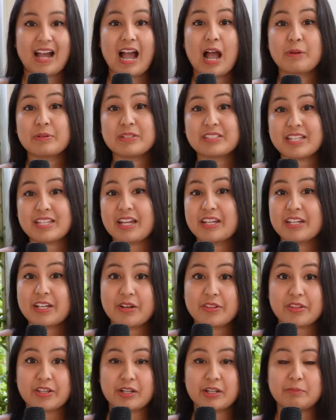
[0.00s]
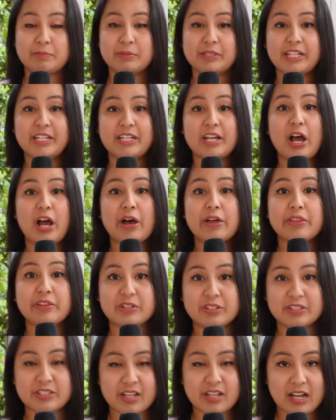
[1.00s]
I was standing on the complete other
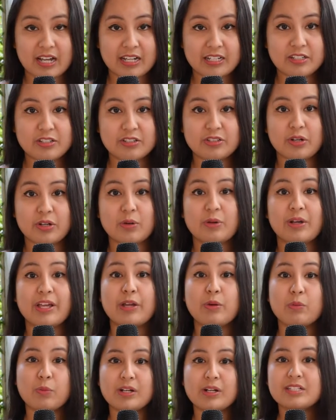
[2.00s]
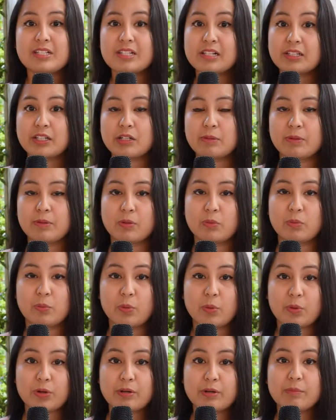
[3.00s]
side, so it was a little bit
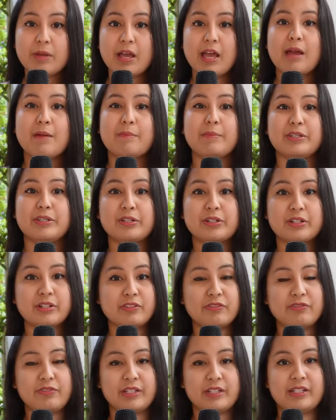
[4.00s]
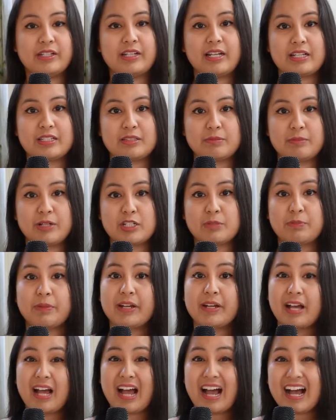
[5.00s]
warm, but you couldn't feel it as much.
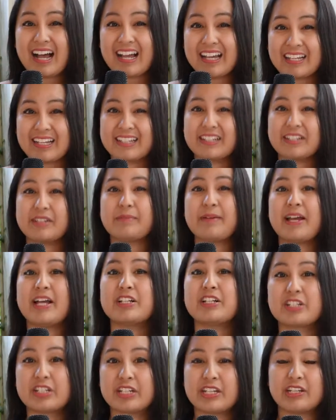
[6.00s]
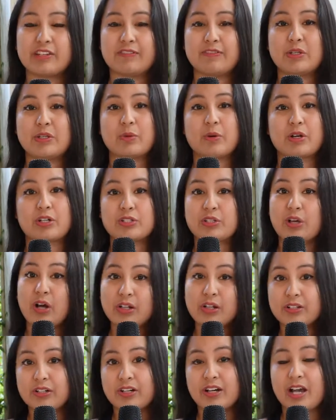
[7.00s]
But I could imagine if you are
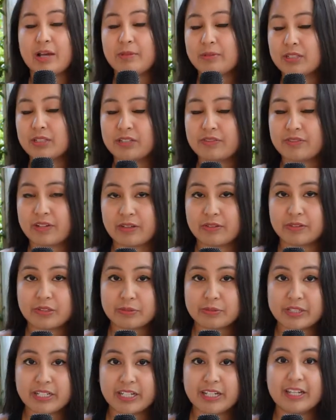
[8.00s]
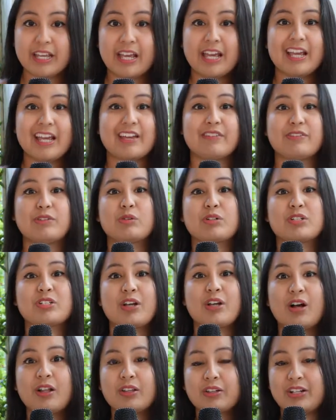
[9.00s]
taller, I'm only 5'3", if you are
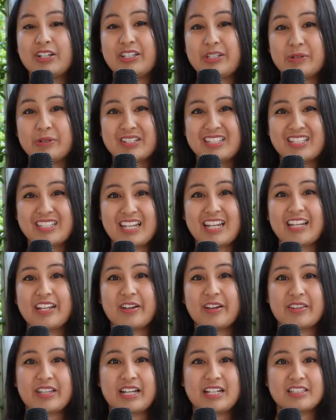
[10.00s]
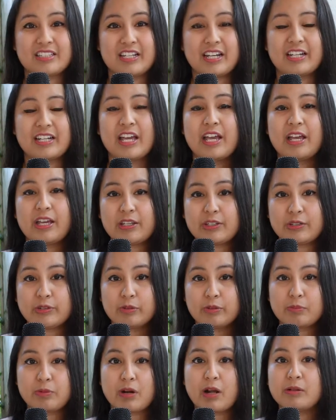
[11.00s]
taller and you are standing on that side, you
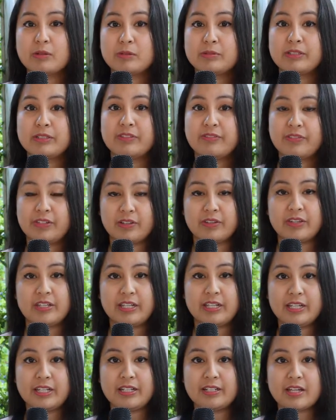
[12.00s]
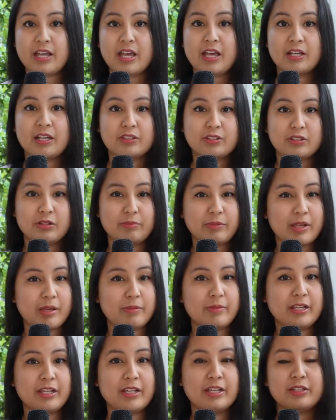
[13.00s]
will probably feel the heat. So
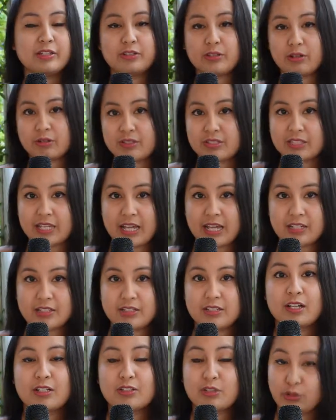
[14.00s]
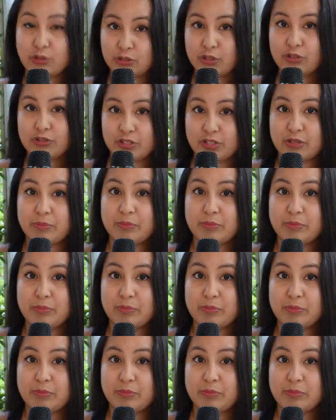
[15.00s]
maybe don't stand so close to the